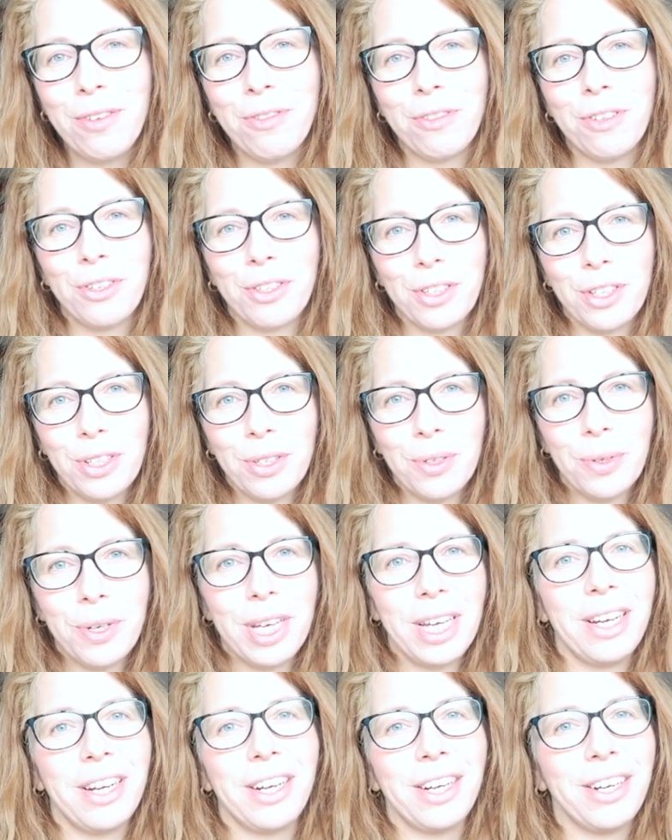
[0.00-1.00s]
If you're new
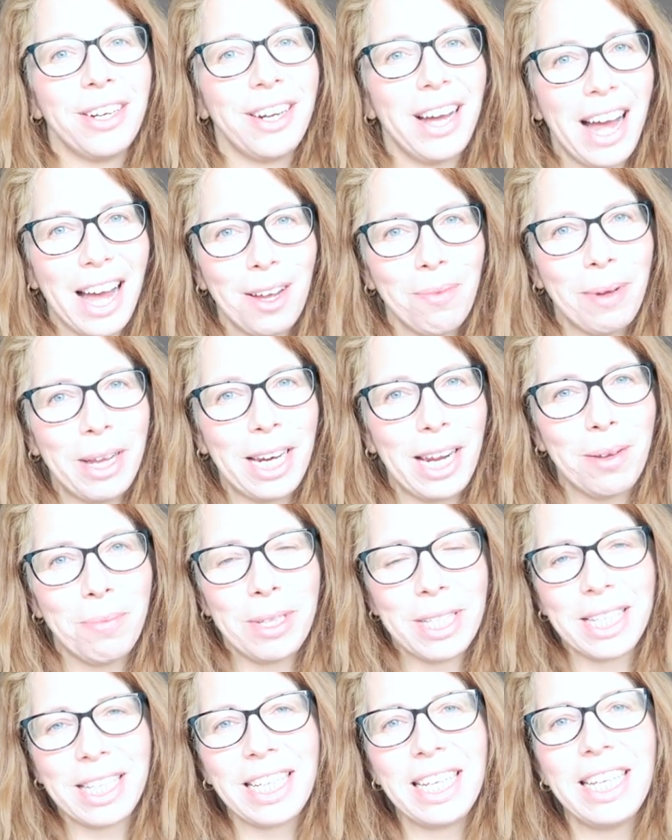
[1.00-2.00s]
here, hi, my
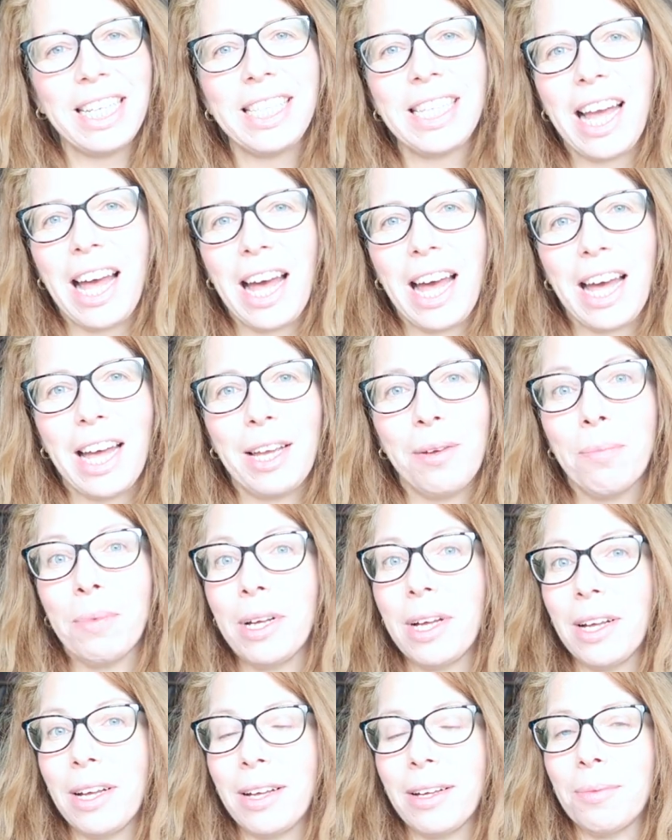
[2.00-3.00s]
name is Rit. I'm
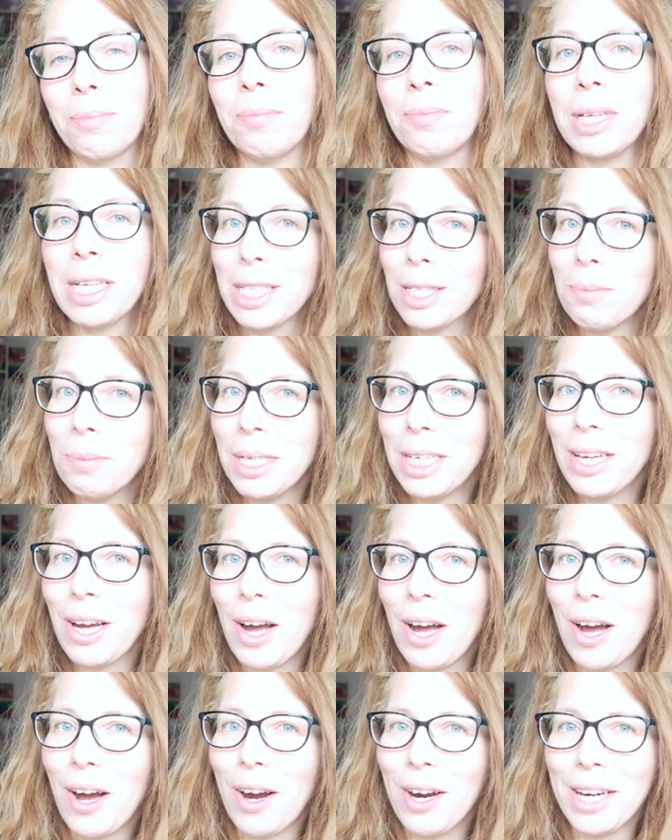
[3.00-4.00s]
a mixed
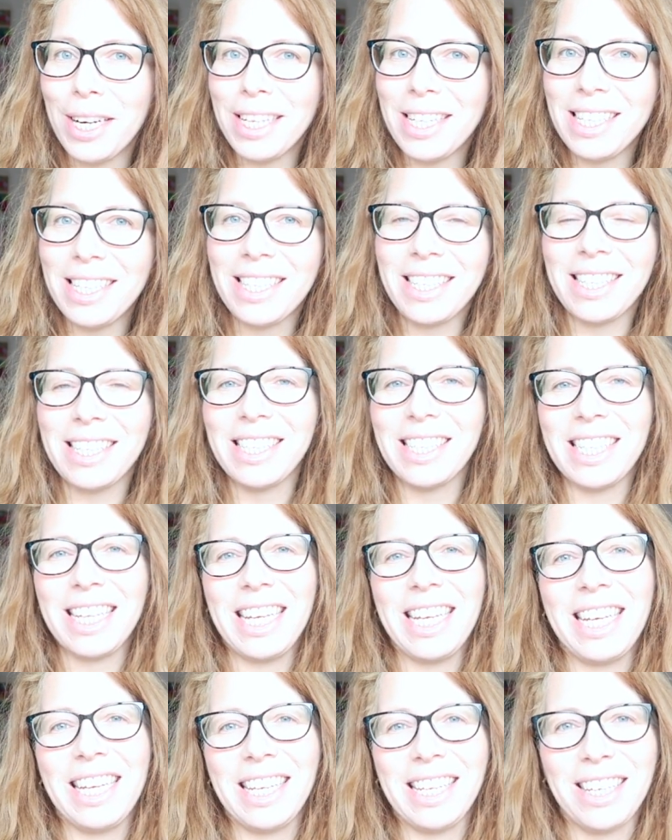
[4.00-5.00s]
media artist
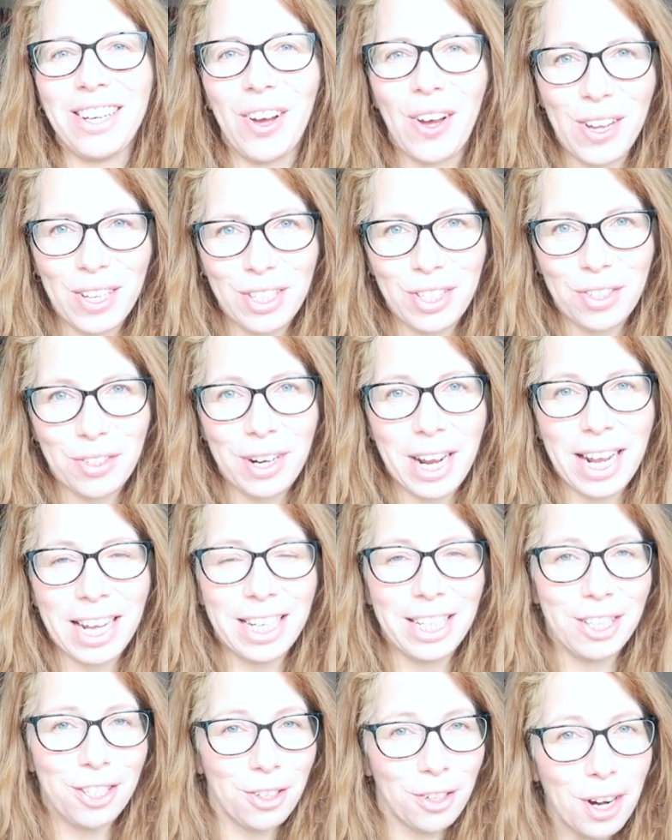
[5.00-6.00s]
in Austria
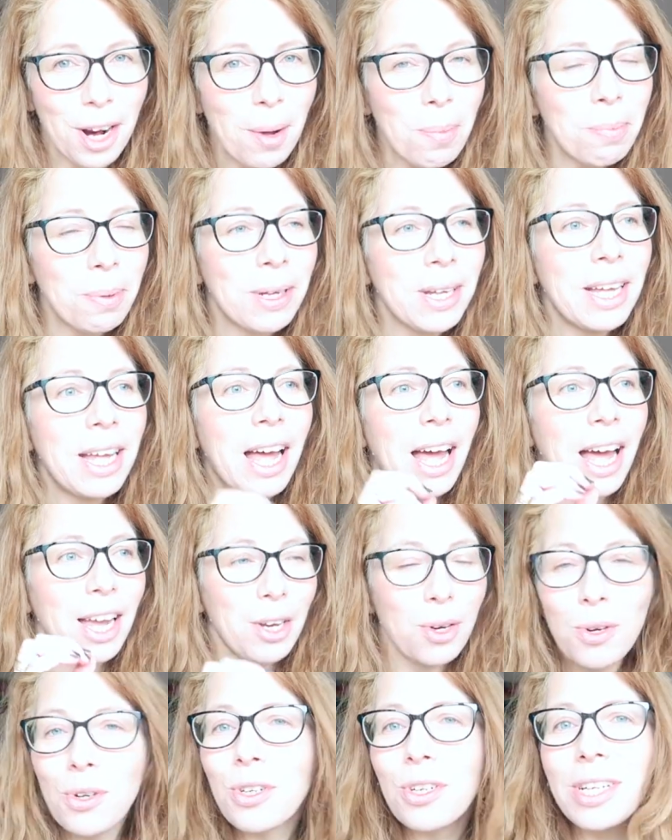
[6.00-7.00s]
and Europe.
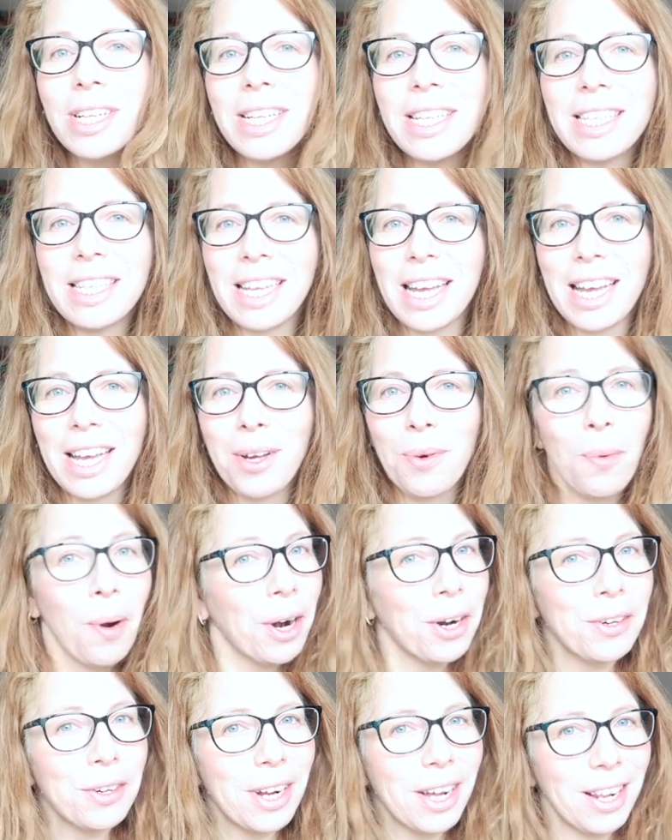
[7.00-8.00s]
I usually say
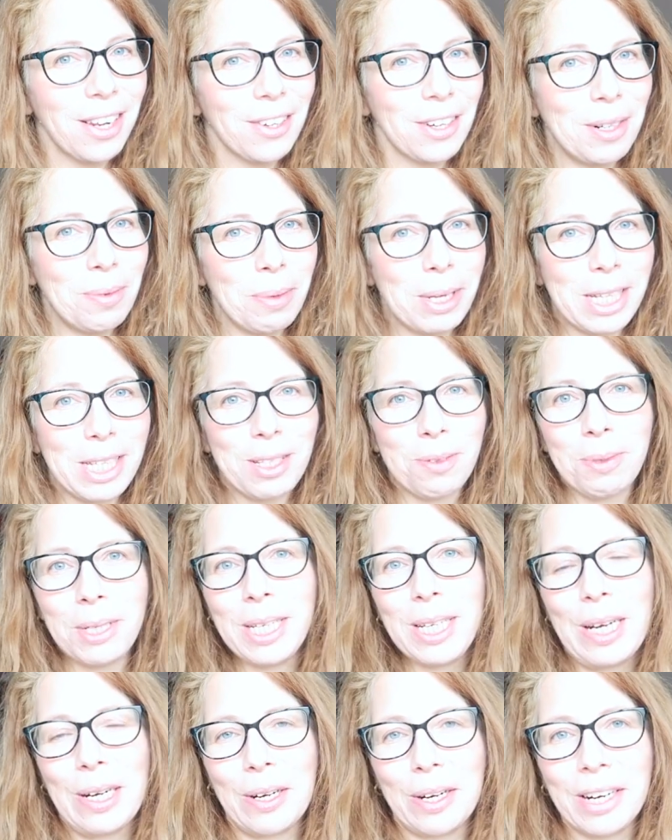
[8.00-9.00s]
watercolor and mixed
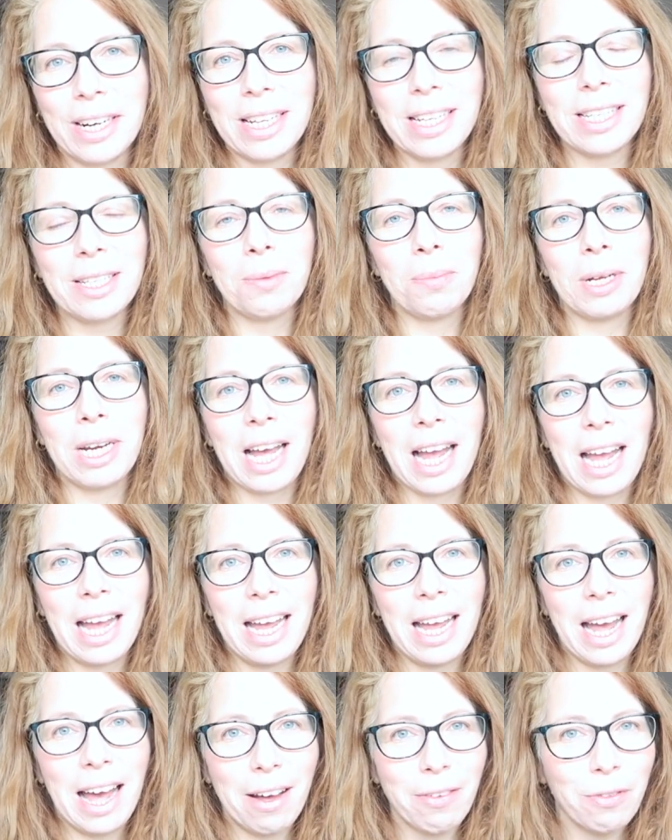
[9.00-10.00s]
media artist, but
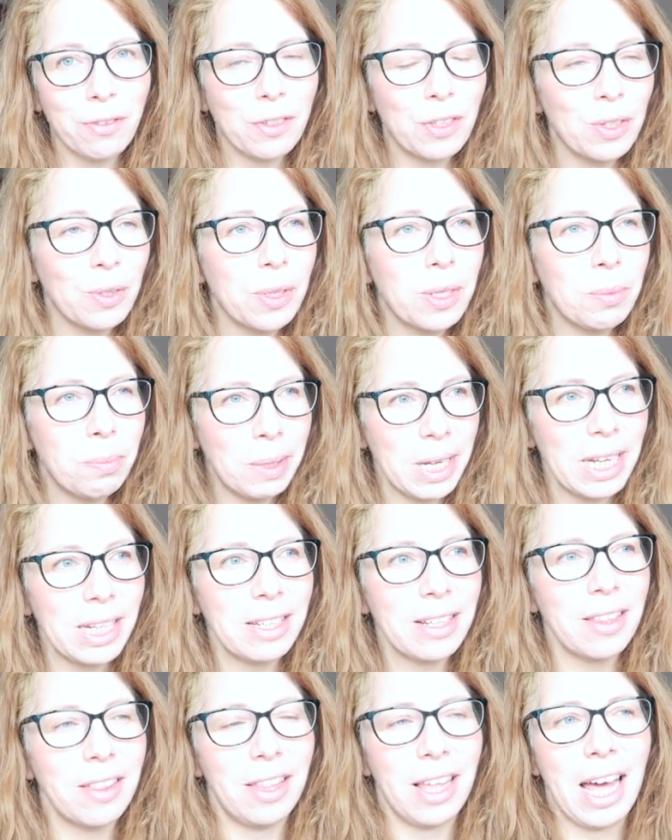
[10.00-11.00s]
I have to
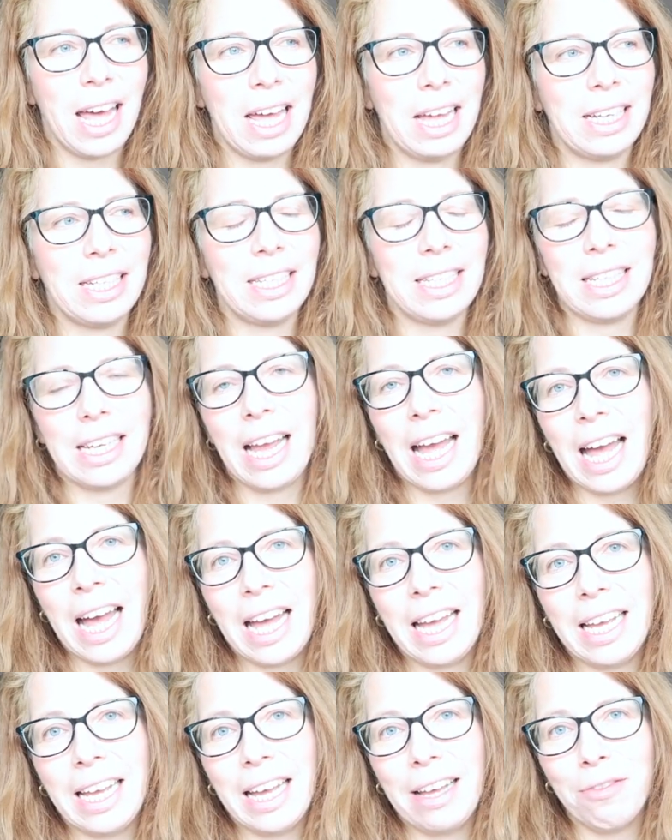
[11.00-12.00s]
admit that
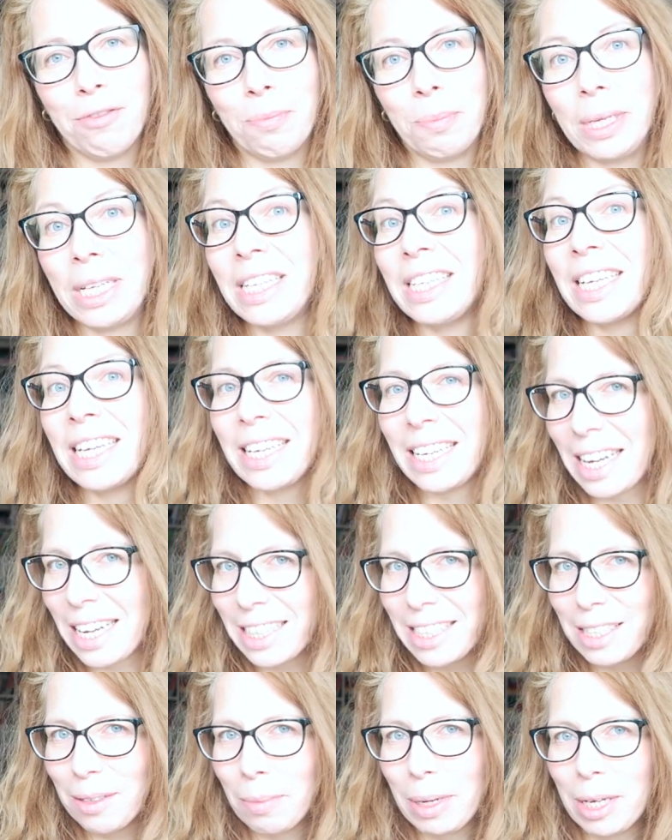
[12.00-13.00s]
I have been
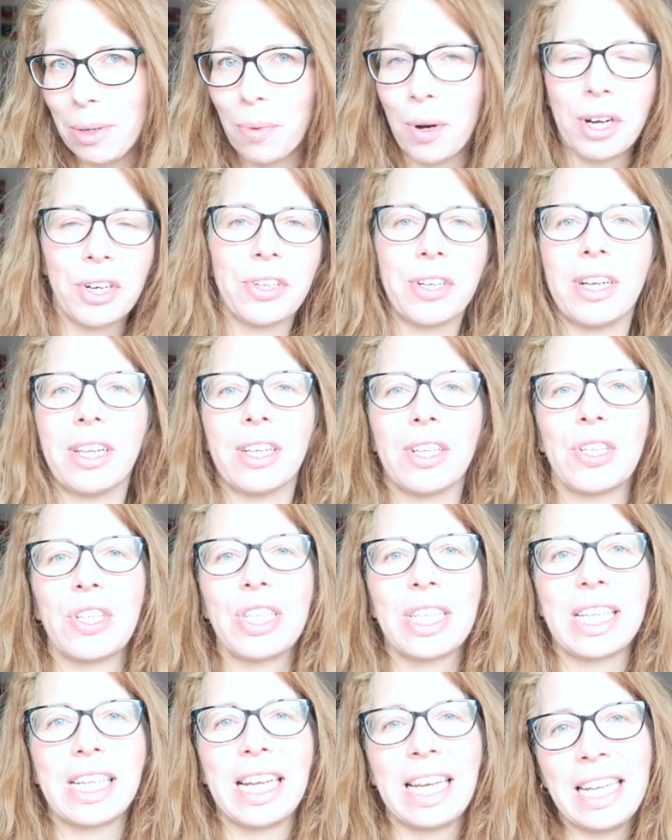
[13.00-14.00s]
neglecting my
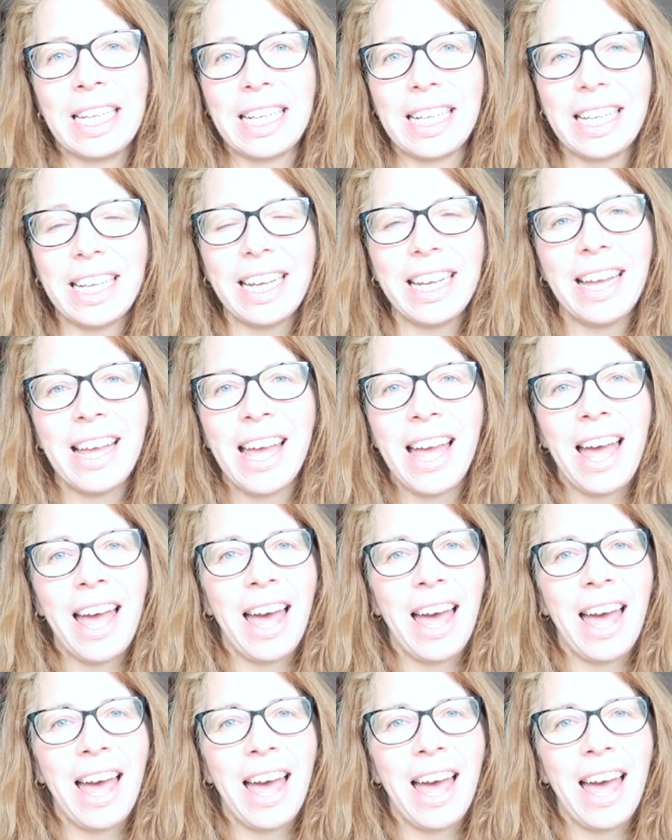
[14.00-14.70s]
watercolors lately.